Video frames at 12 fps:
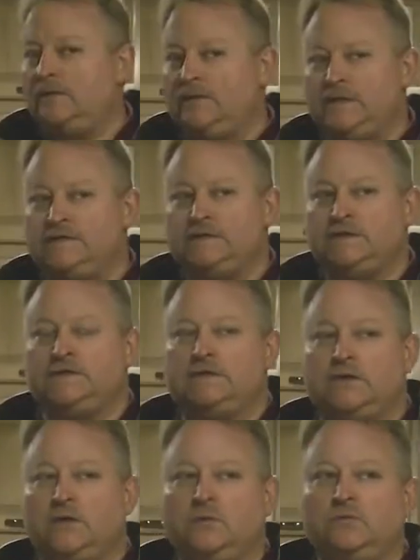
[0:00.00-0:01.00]
This is
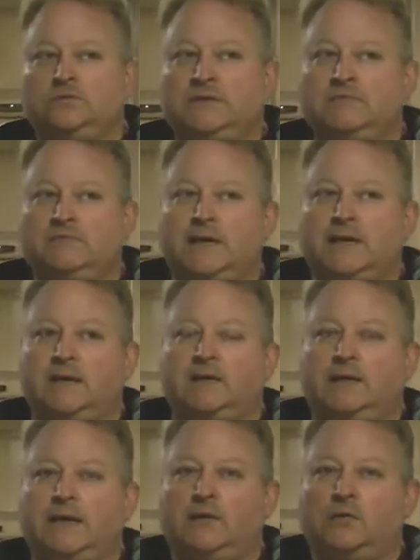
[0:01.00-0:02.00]
the only
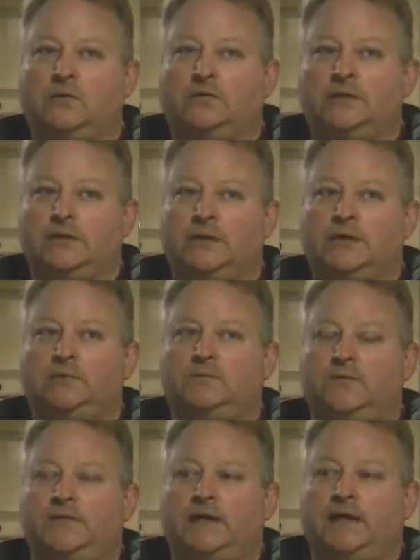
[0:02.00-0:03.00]
model I ordered in
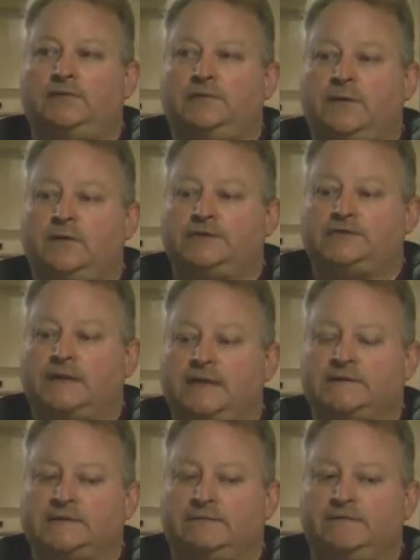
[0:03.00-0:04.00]
with the hydraulic
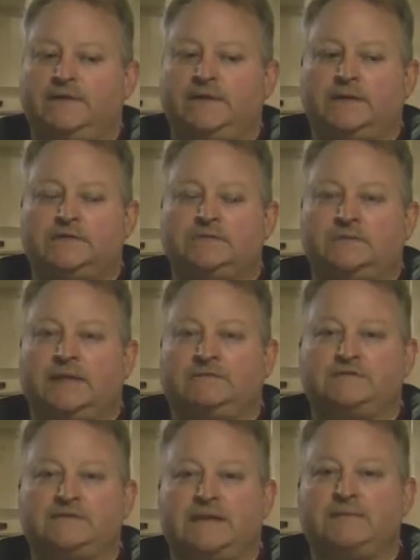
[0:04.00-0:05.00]
jacks. Everything else will
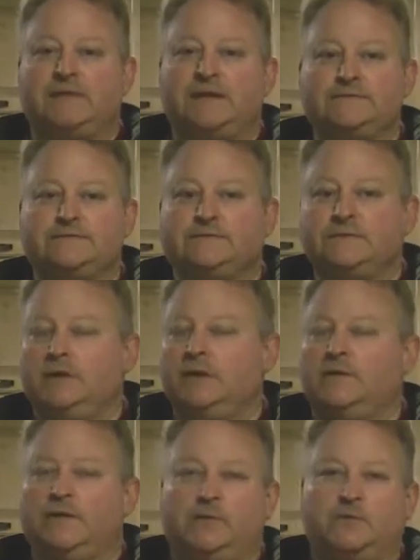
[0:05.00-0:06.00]
have stabilizers.
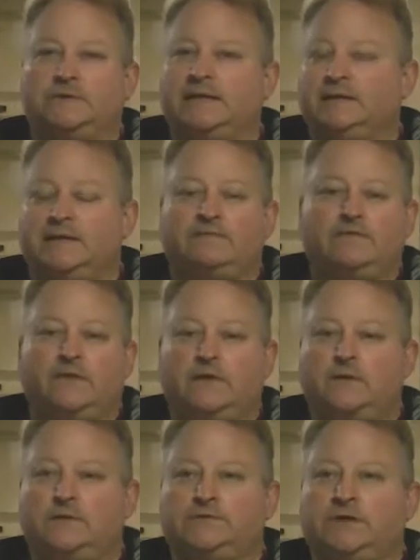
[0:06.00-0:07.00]
They will not level the
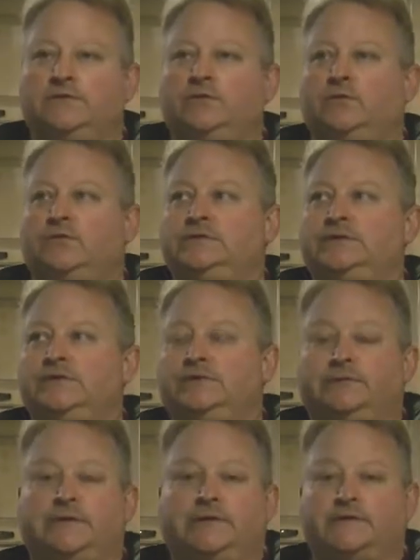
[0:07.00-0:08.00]
coach, and they're only in the
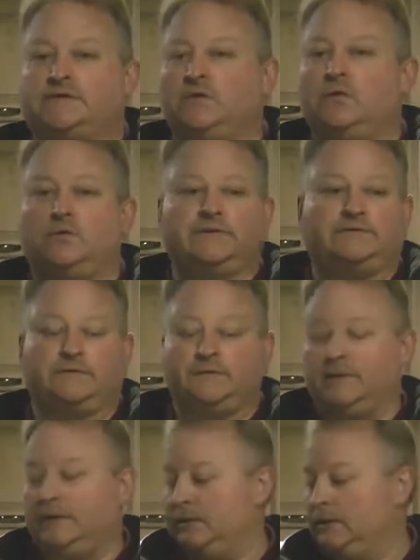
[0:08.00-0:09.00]
rear. It's a whole
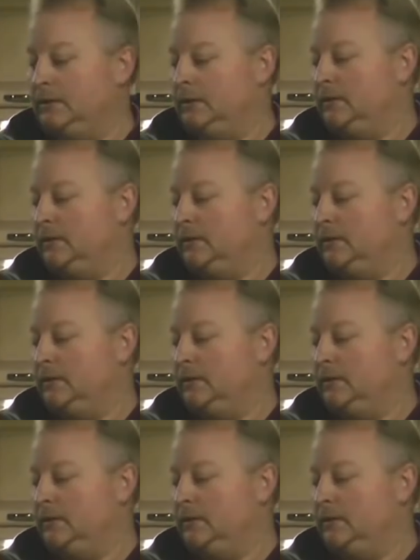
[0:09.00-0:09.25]
different thing.